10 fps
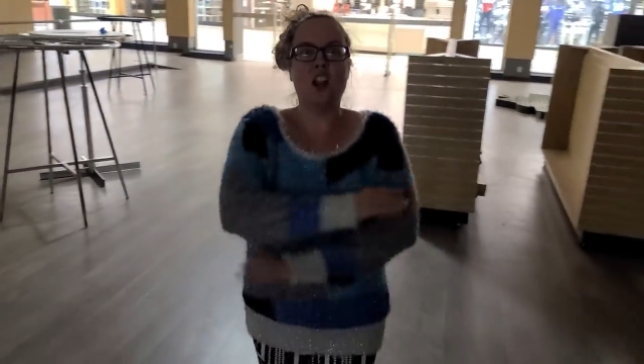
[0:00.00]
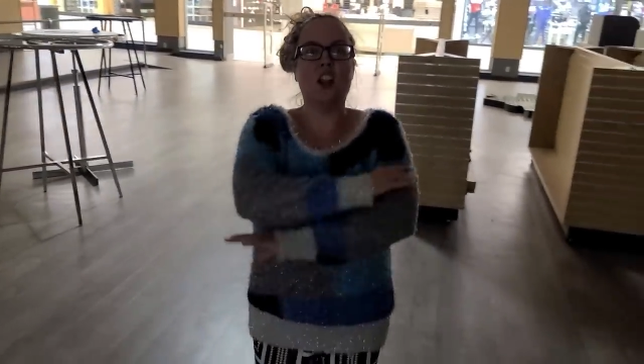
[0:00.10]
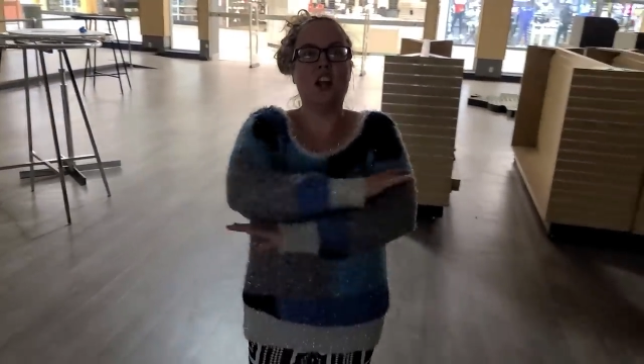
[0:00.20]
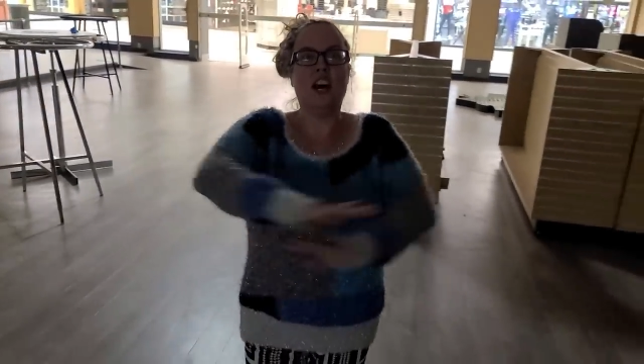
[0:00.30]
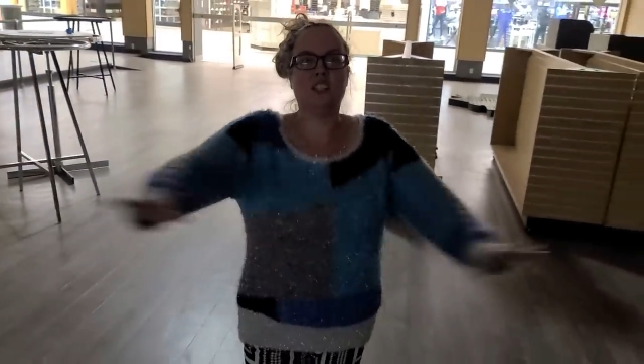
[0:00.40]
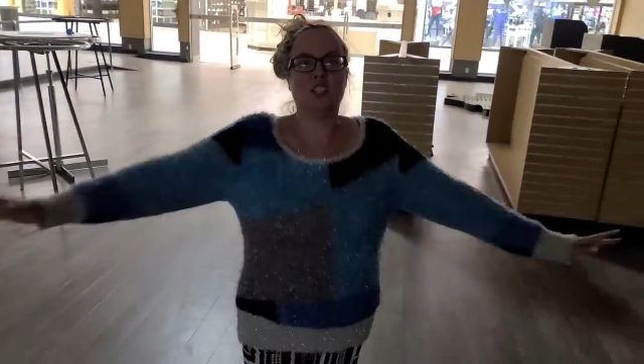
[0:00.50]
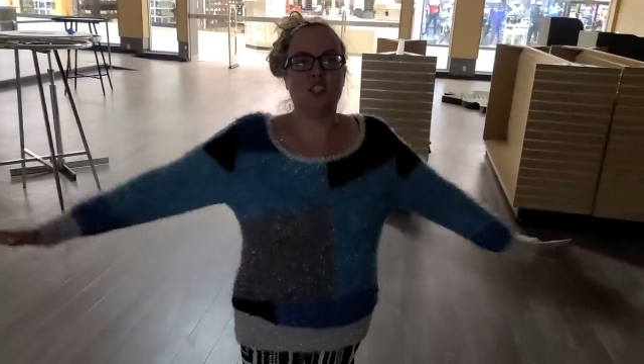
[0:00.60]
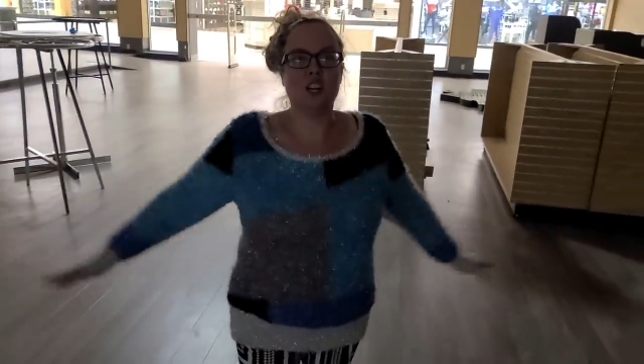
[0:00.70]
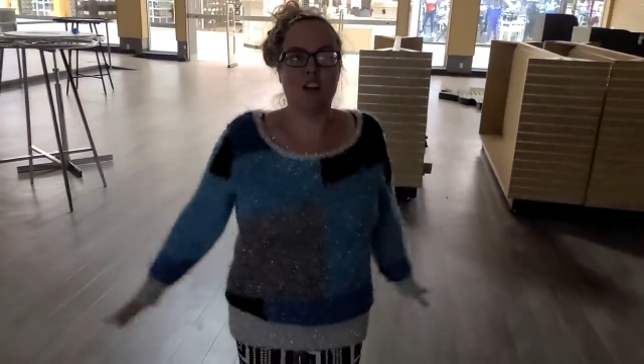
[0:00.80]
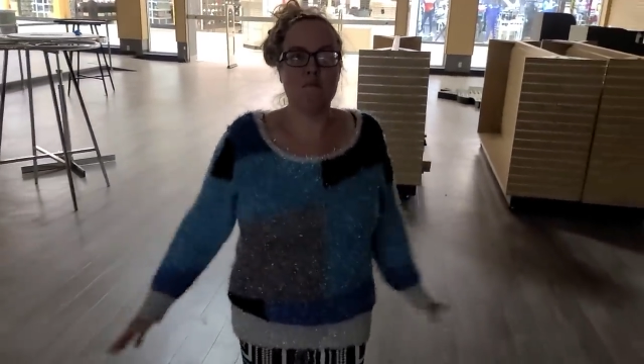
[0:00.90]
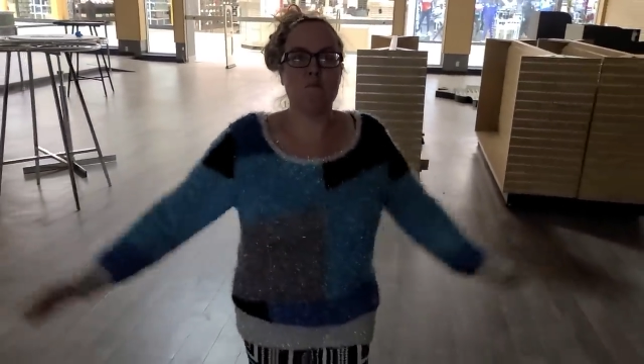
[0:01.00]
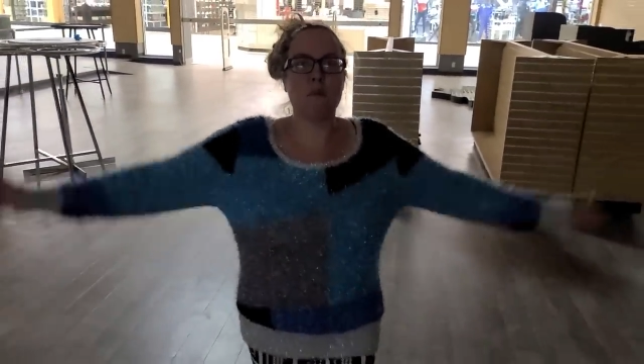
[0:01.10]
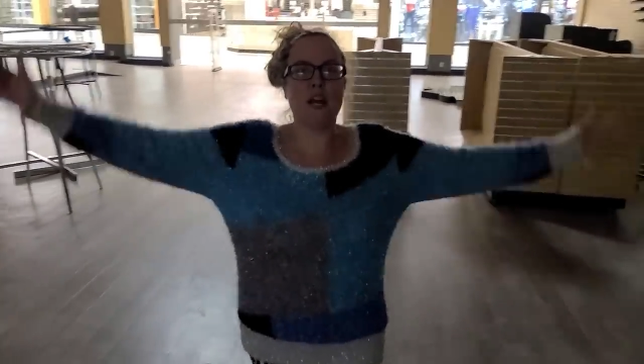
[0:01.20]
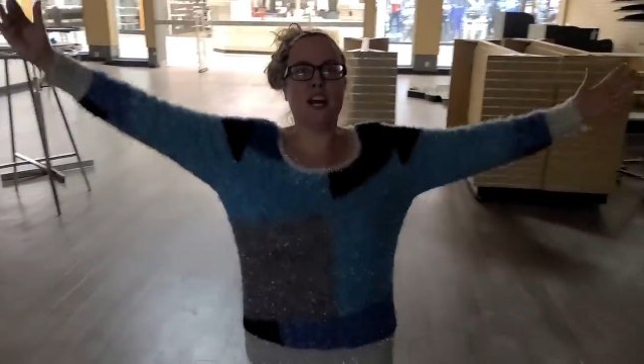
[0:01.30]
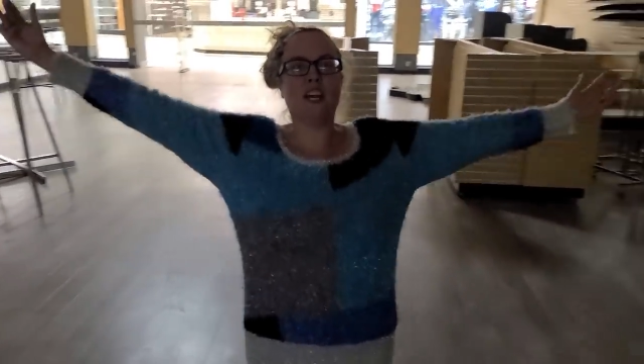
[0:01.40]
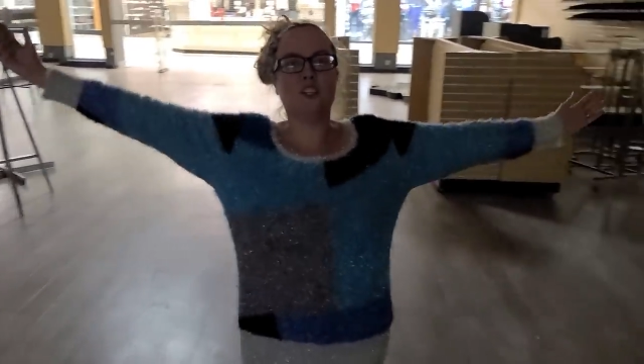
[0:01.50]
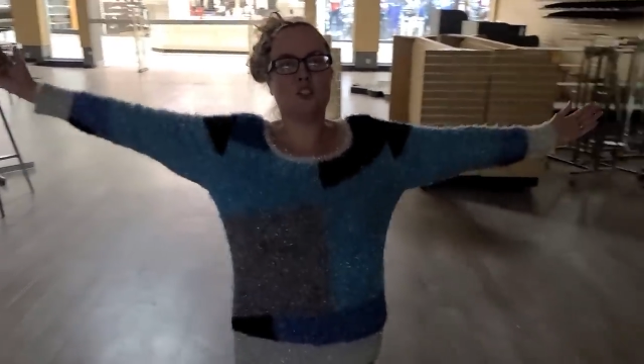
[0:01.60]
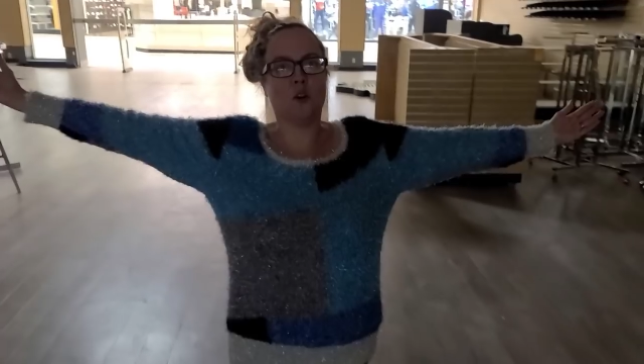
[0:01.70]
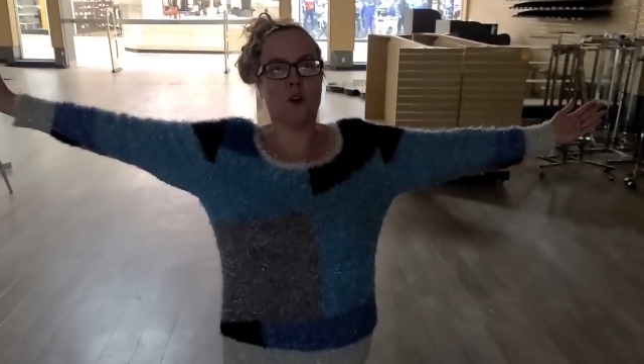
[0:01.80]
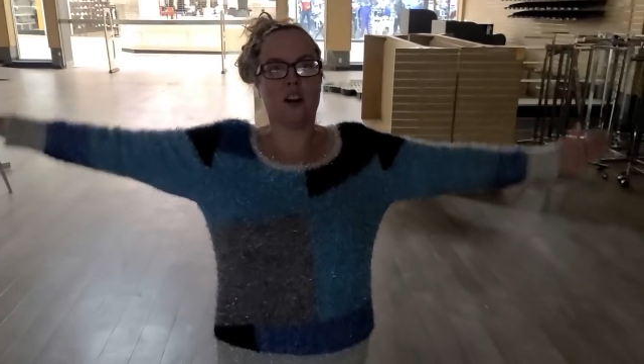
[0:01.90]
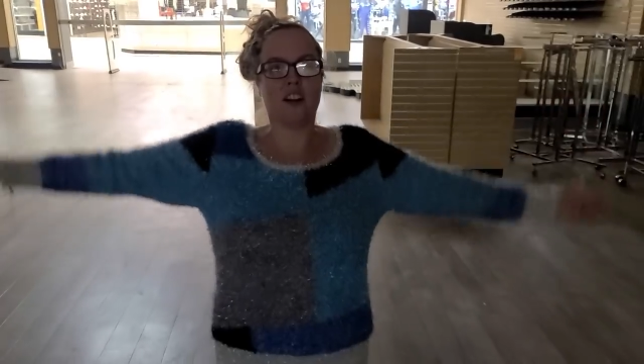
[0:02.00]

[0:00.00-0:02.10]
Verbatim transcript: Lots of stuff. It's Big store.